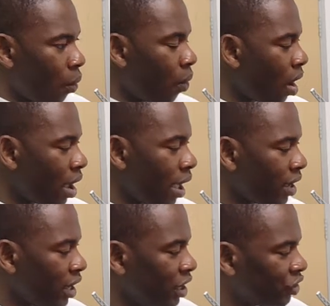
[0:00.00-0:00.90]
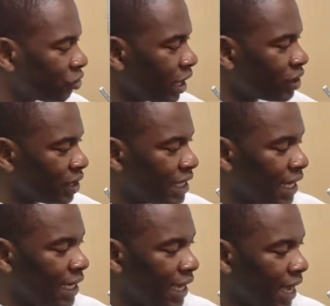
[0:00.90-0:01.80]
what it's trying to
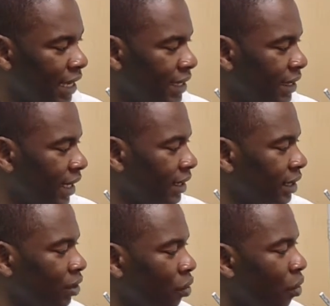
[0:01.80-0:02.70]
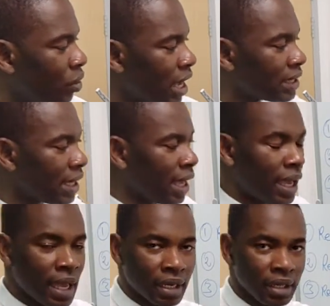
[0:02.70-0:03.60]
say here is that owner's
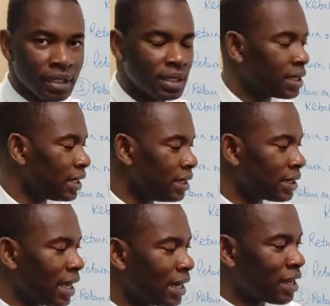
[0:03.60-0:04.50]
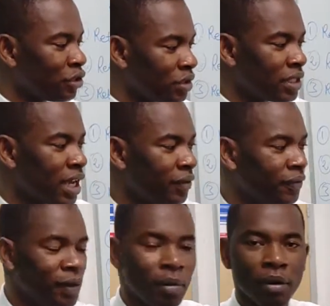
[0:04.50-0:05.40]
earnings is an adjusted
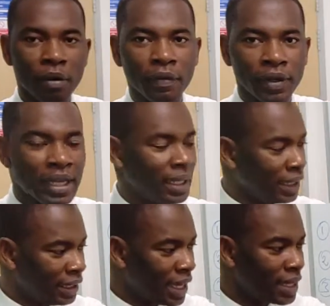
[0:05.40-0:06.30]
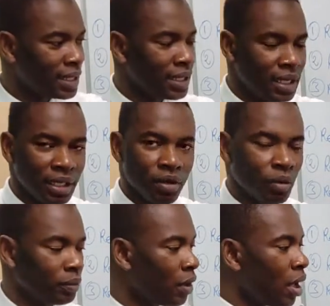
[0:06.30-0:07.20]
form of net
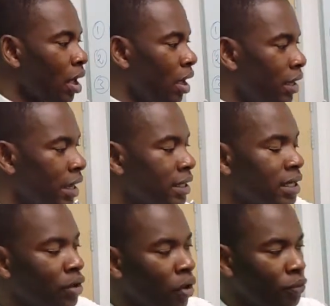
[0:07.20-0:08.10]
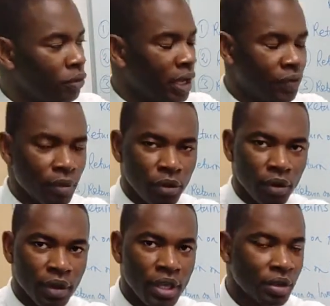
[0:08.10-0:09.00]
income. Net income you get from
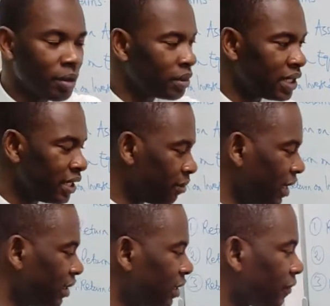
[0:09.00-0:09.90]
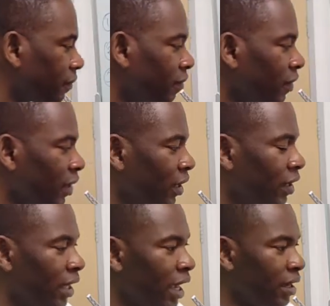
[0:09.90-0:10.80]
your income statement,
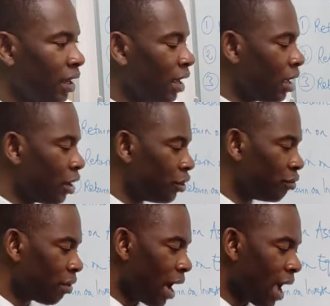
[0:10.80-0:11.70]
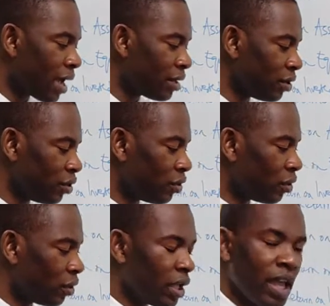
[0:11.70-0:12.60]
then you add
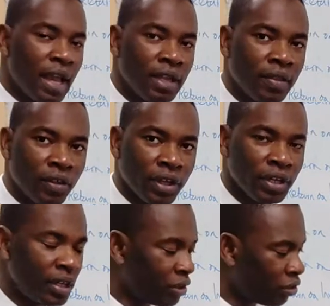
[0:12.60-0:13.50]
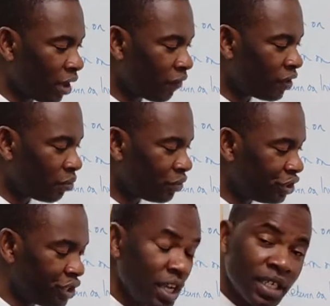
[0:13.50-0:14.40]
anything that you have
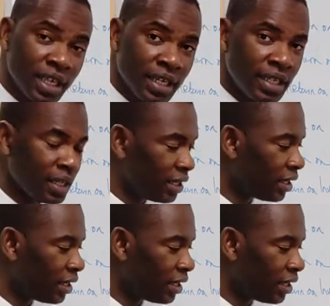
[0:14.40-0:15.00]
depreciated